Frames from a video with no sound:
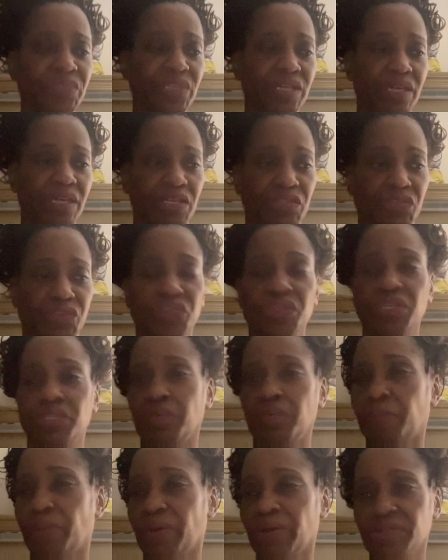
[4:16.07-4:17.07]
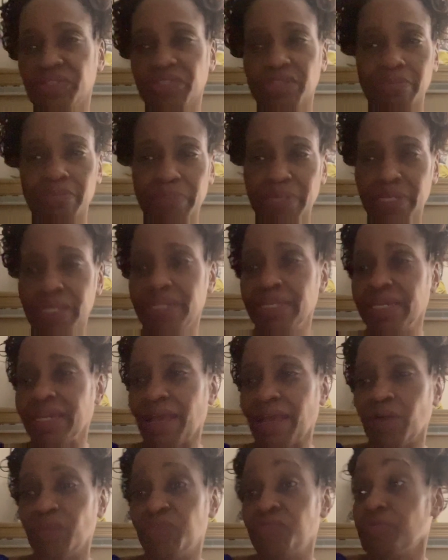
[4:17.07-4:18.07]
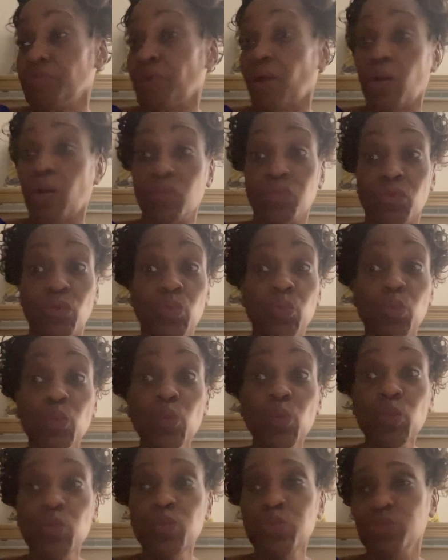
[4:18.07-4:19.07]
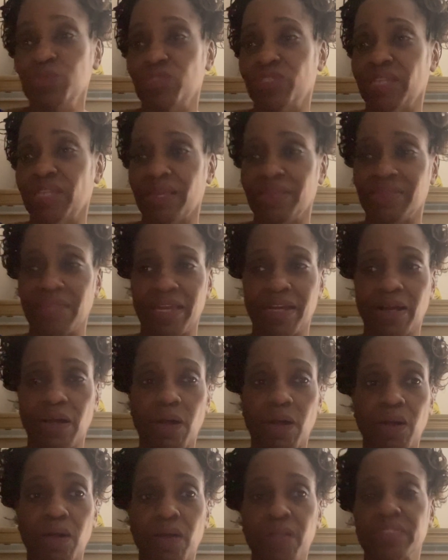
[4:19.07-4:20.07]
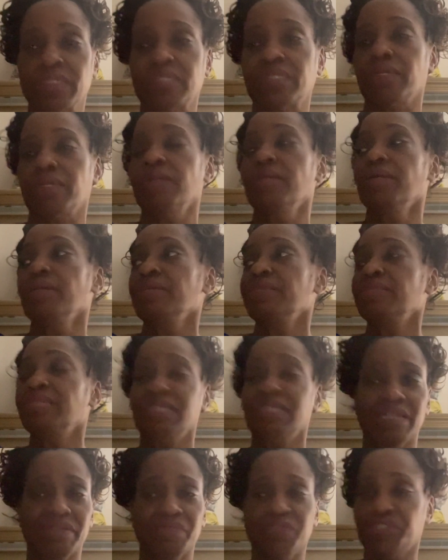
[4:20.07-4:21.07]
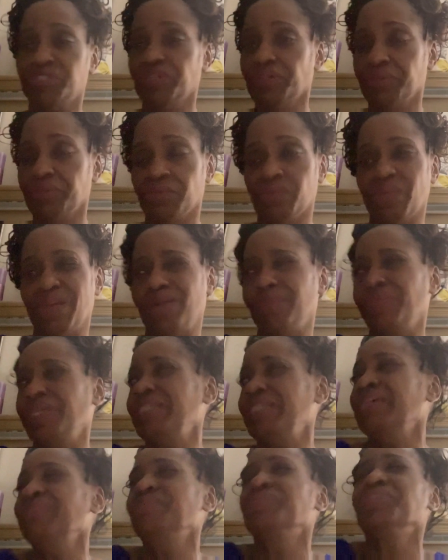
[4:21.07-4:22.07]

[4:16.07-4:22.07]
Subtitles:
and see the person bleeding out from all the wounds that they caused. They never turn around. They never